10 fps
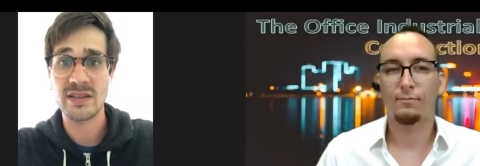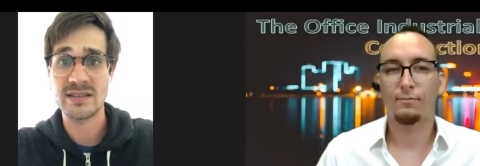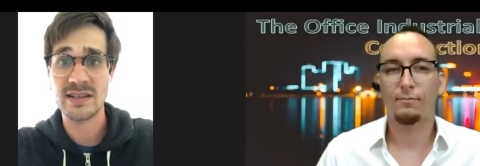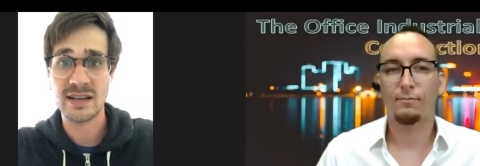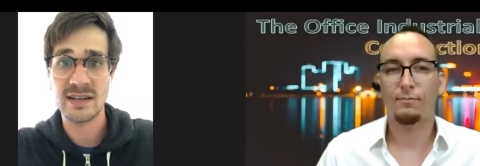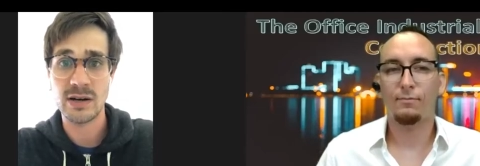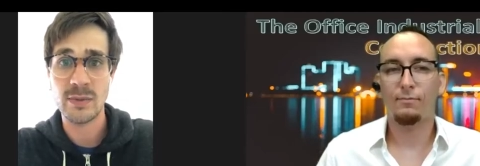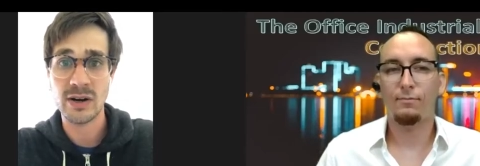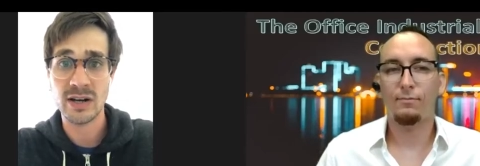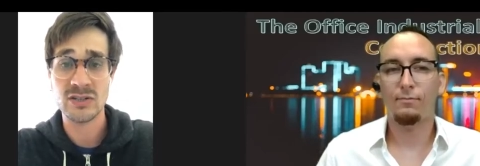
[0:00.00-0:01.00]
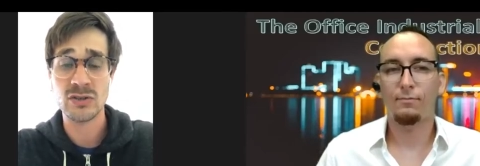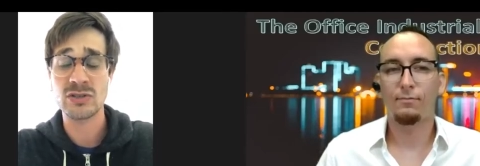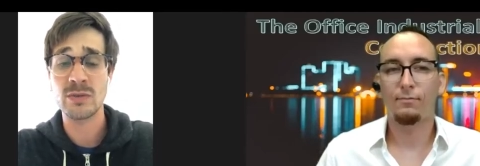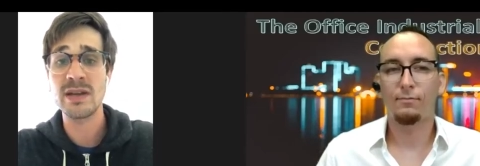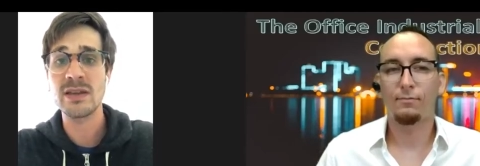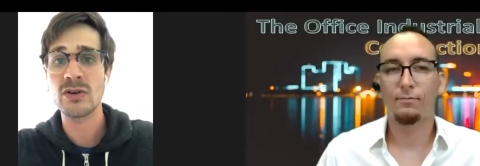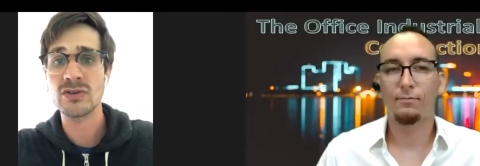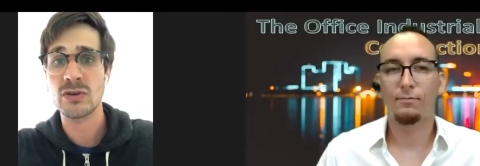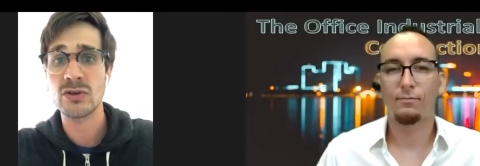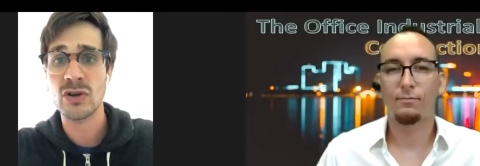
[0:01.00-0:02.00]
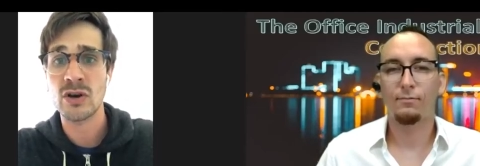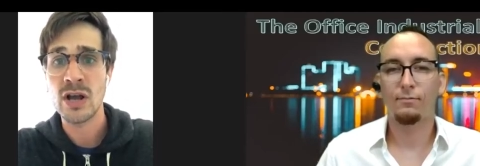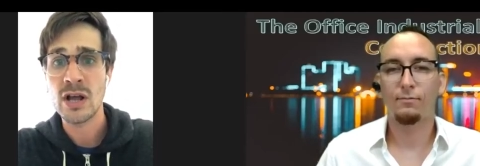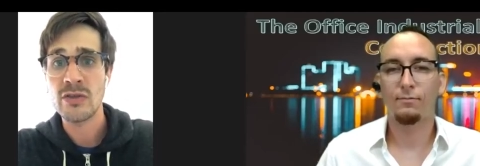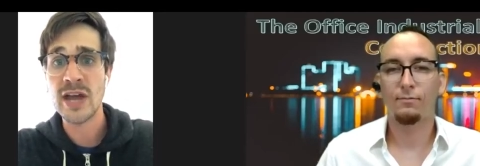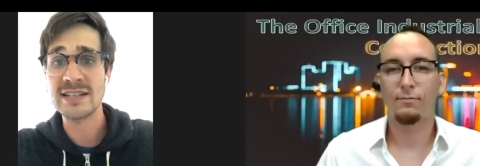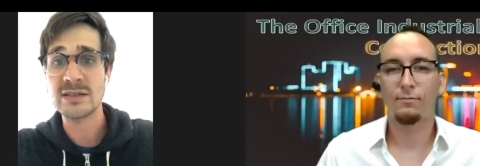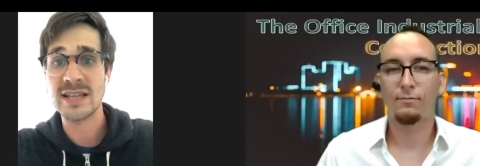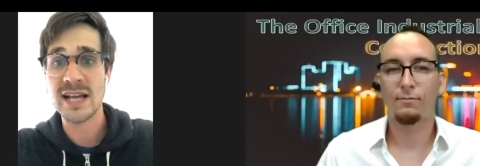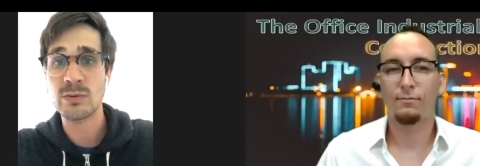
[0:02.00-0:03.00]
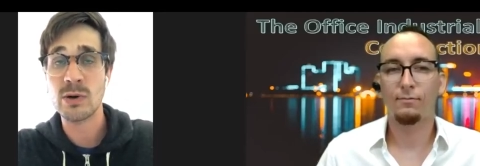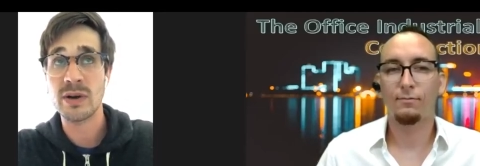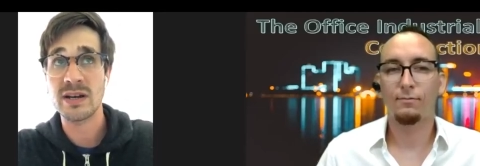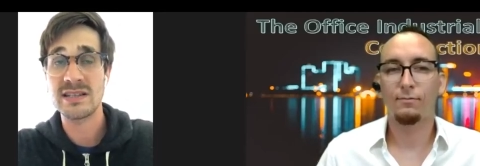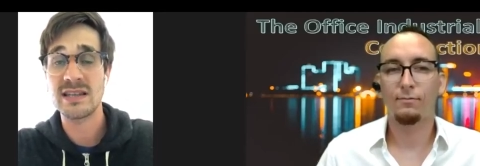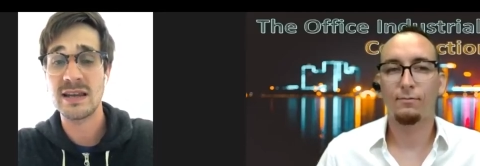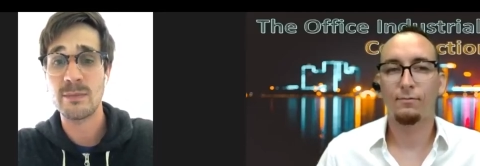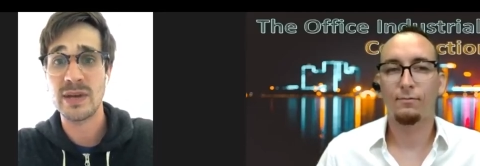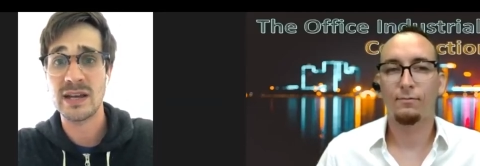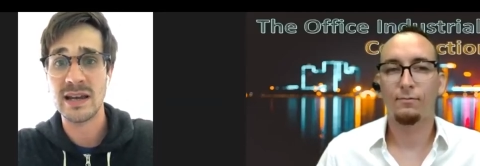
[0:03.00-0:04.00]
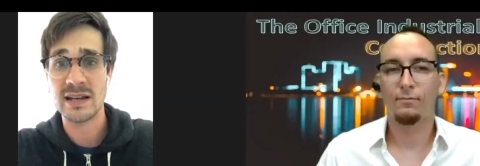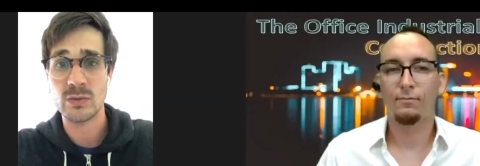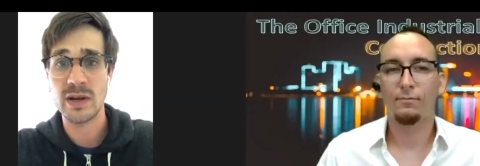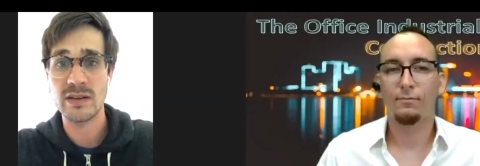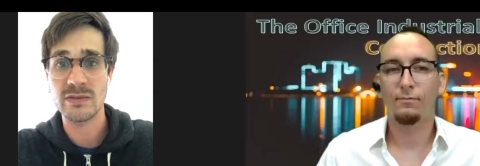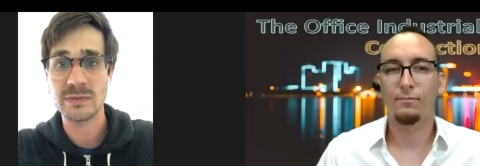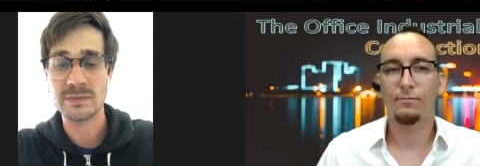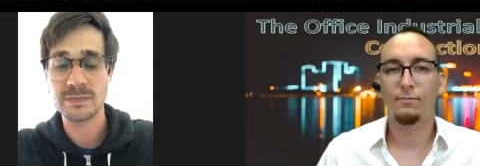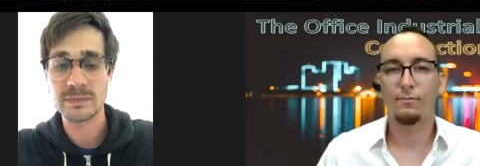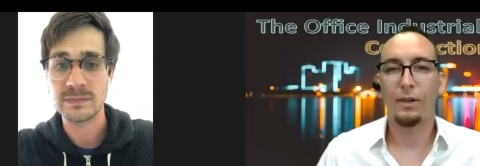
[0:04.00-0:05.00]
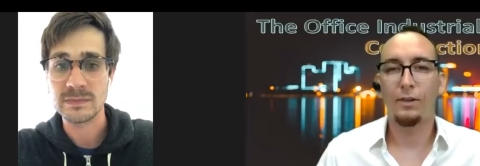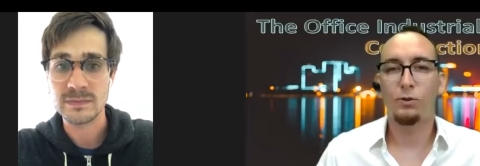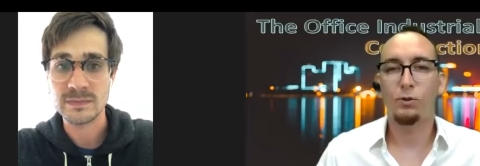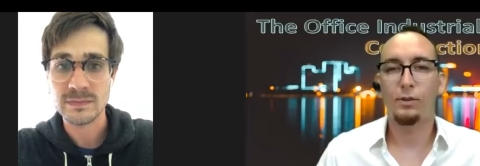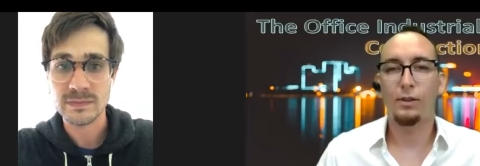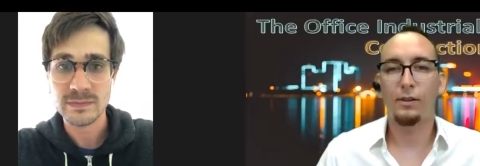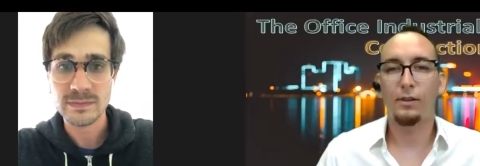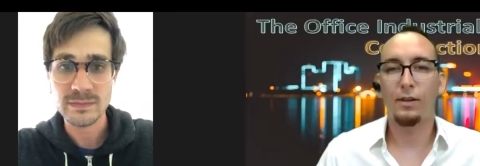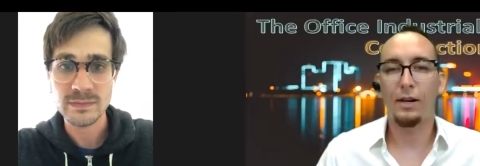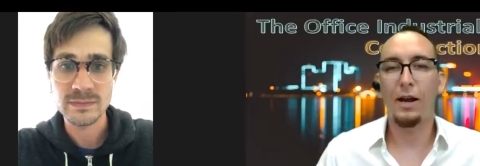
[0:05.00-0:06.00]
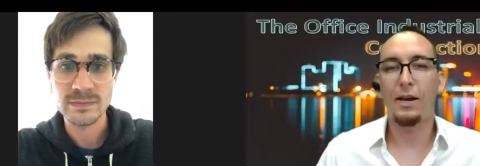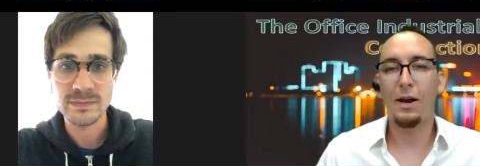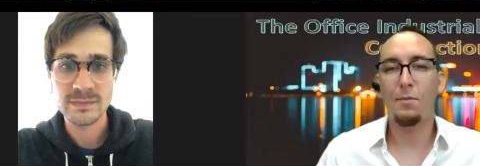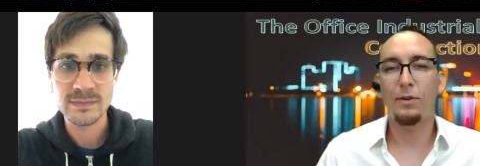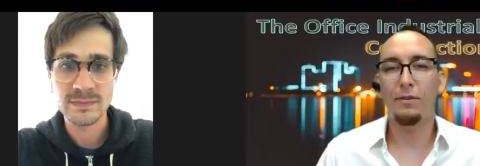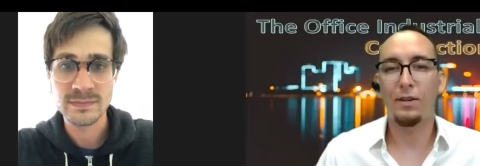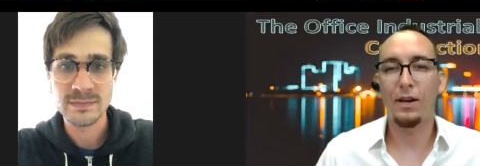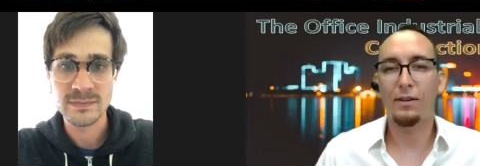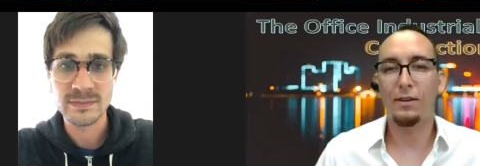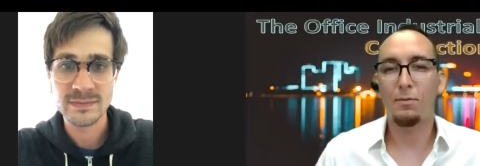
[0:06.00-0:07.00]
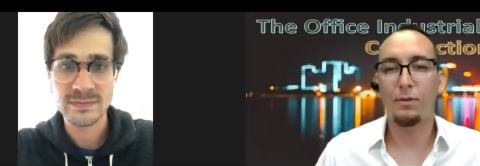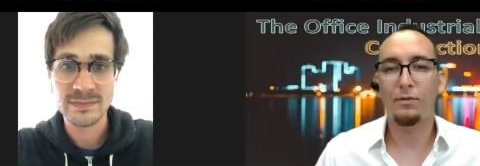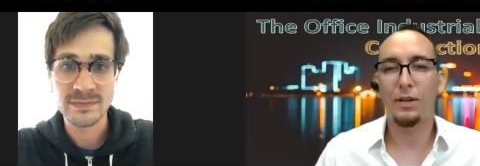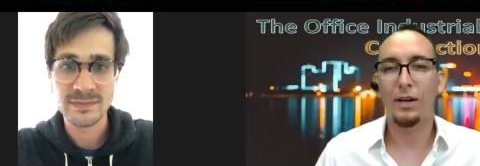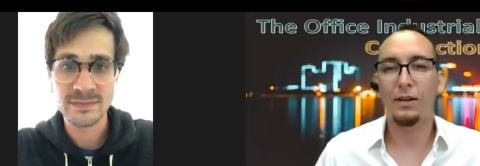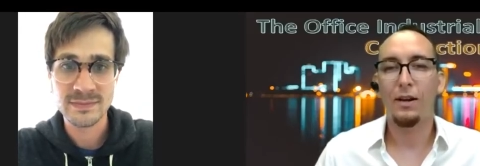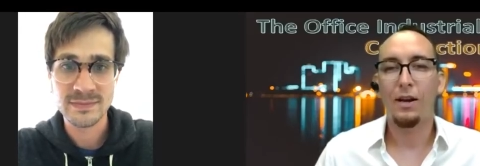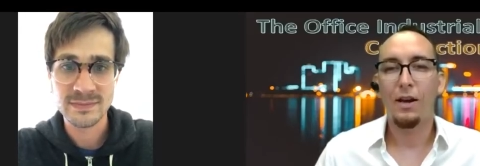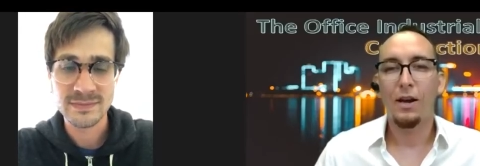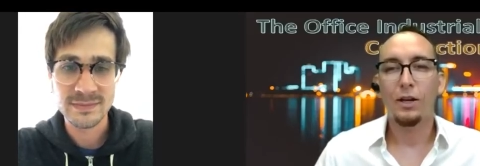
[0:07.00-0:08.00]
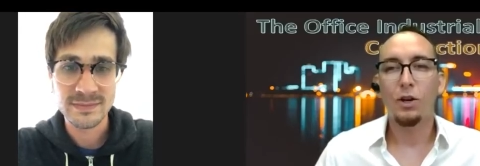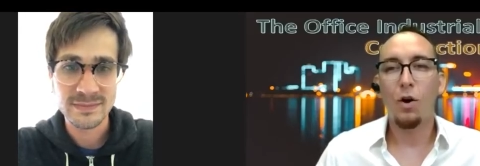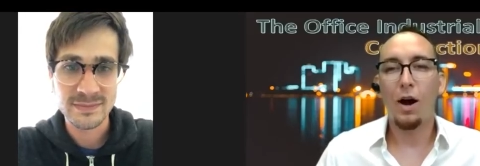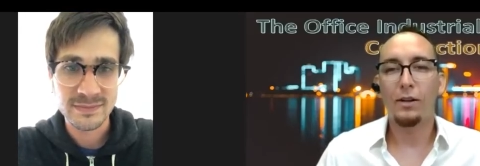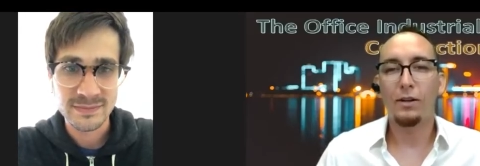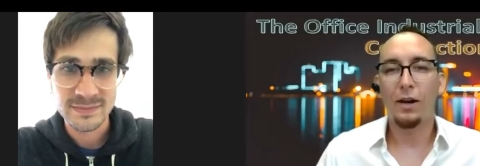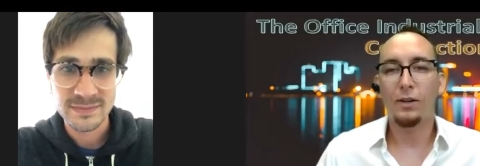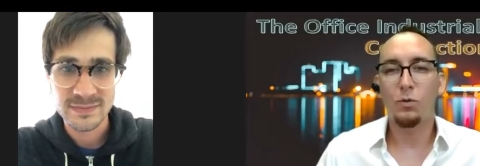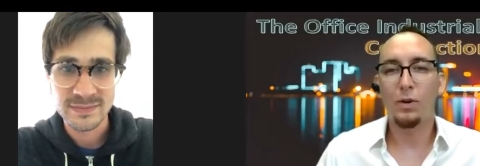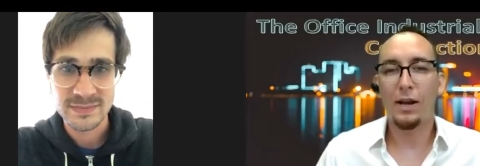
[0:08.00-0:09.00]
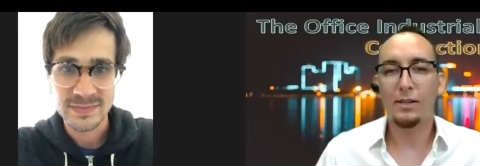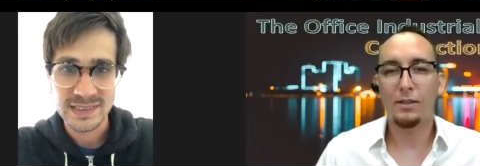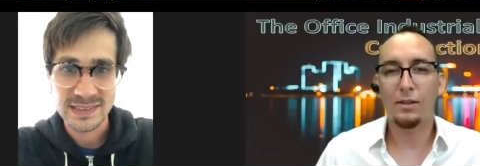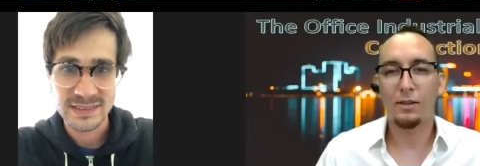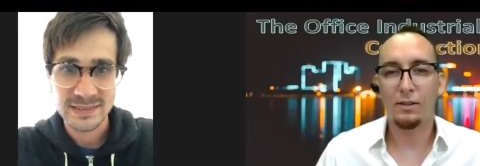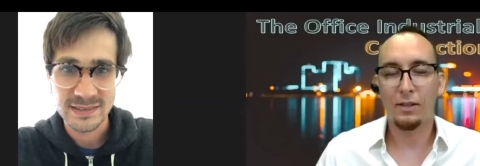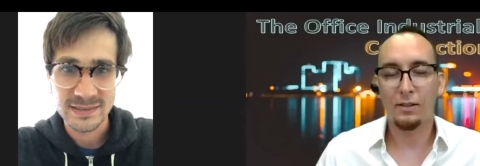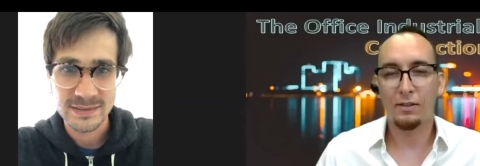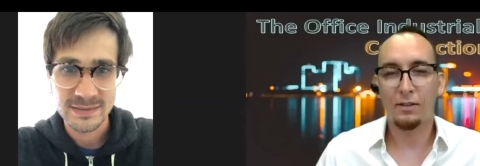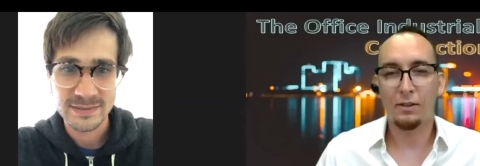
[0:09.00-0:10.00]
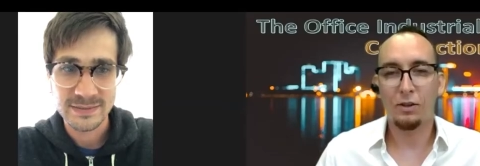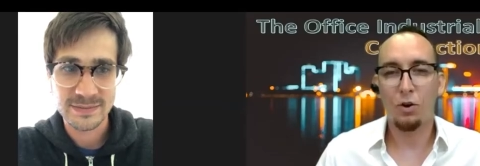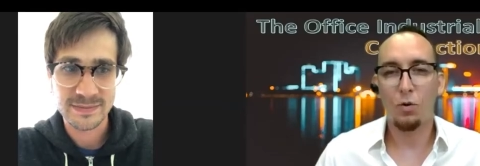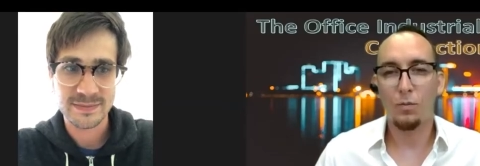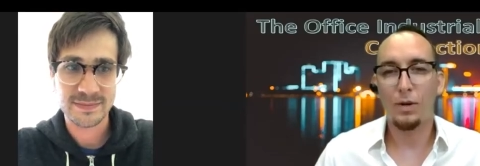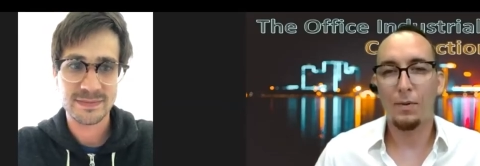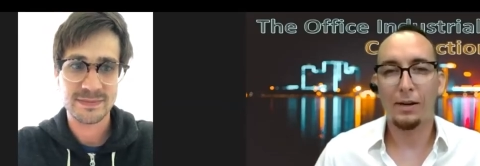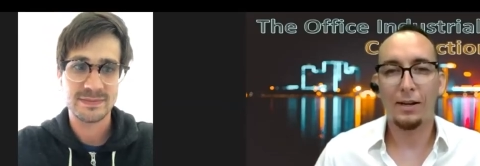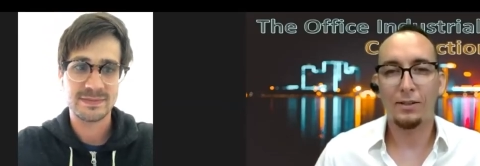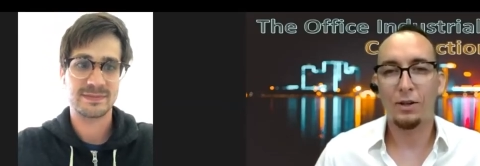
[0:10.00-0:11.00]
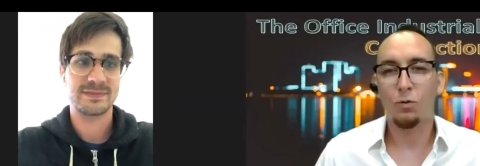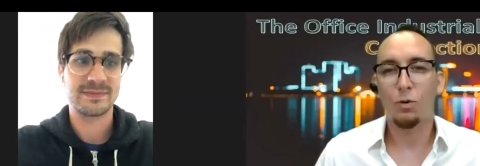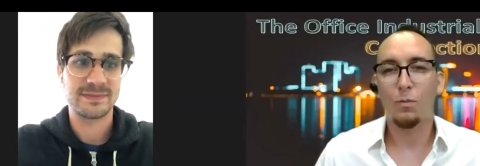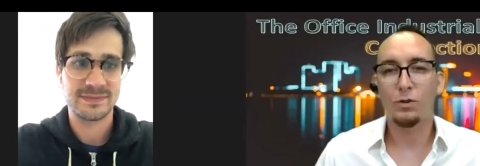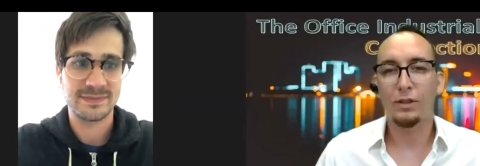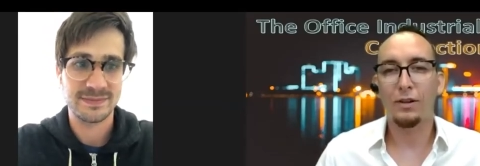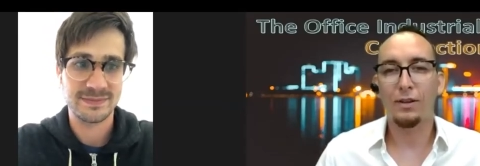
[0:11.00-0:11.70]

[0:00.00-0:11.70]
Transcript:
Speaker 1: of these secondary markets. So to me, those those are that's that's where we're going to see the big next wave. Interesting,
Speaker 2: and I and I believe that. I believe that. You know, I, I do want to ask you since you know me and my guys here, we're mostly